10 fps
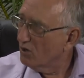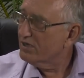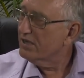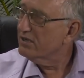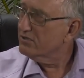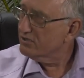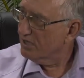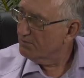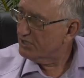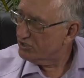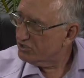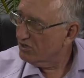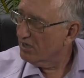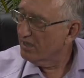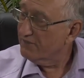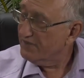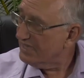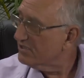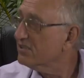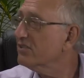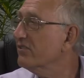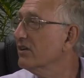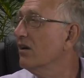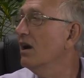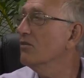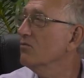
water shall be sure. If necessary, God